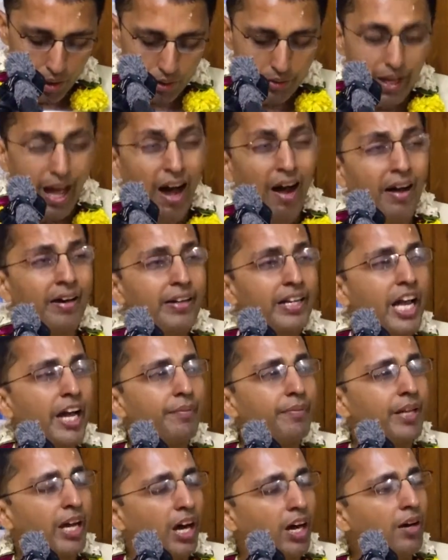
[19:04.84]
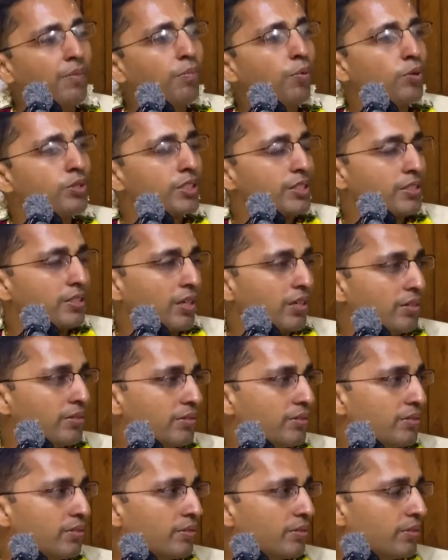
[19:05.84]
Dharyami aham ojasa.
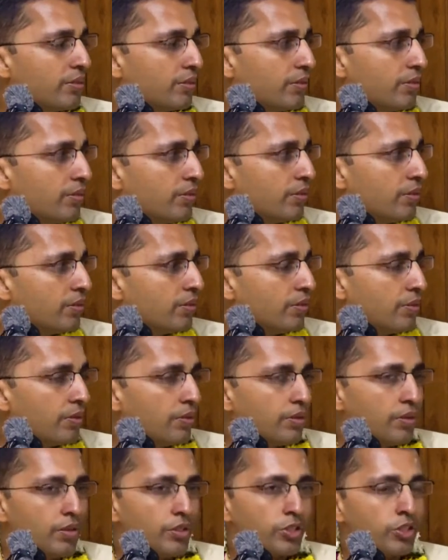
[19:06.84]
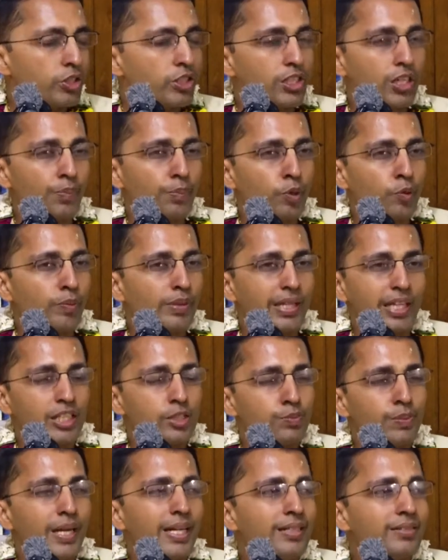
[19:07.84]
So Srila Prabhupada
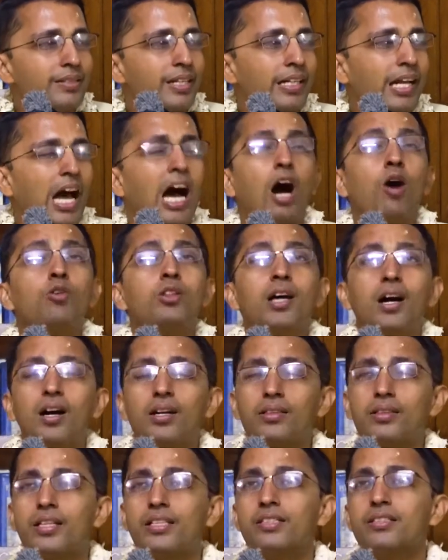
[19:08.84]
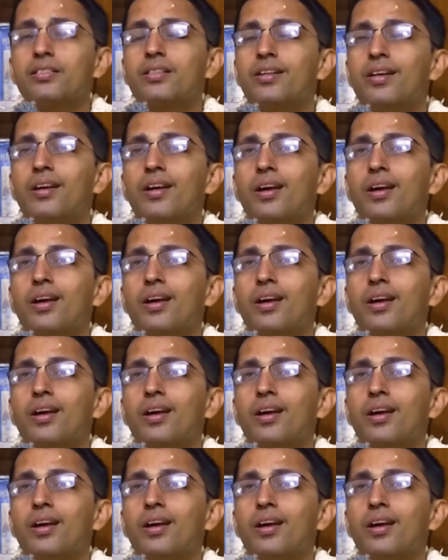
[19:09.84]
explains that how the earth is